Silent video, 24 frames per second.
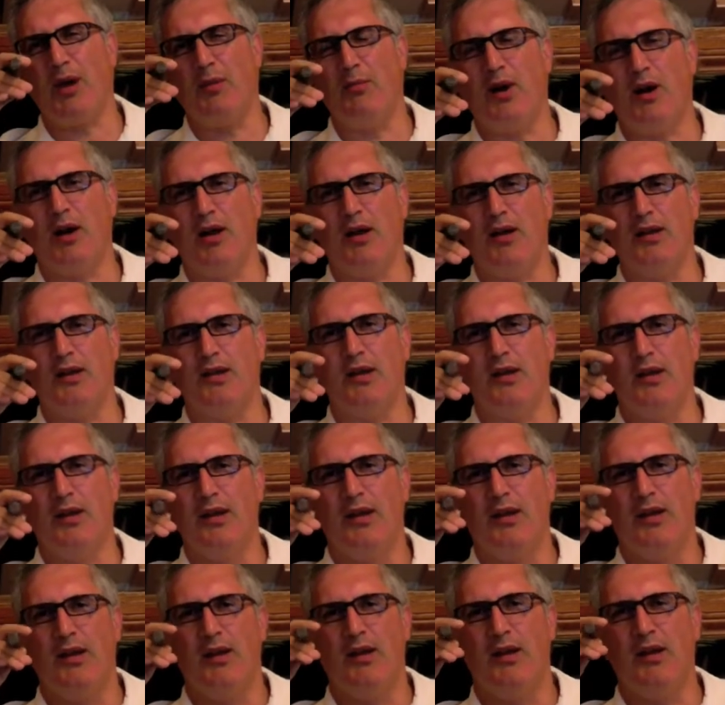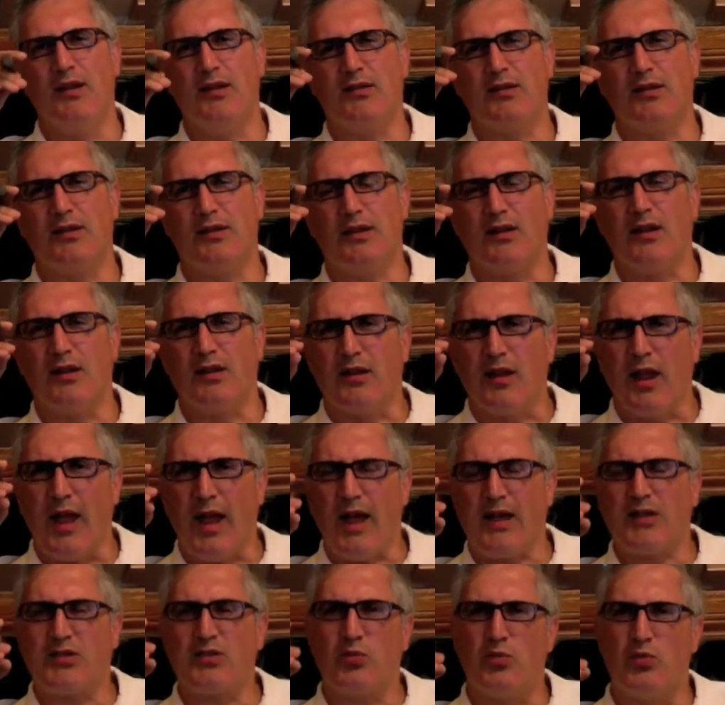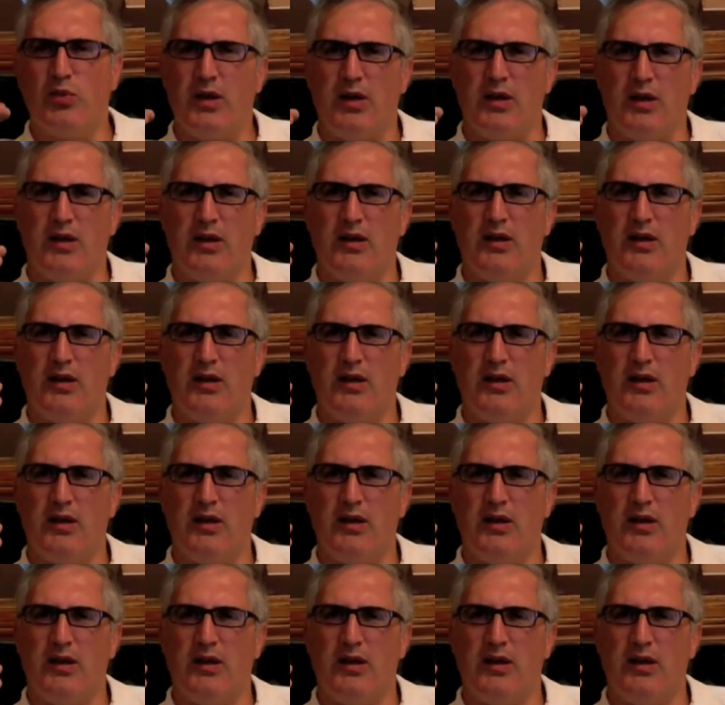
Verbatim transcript: mind is last week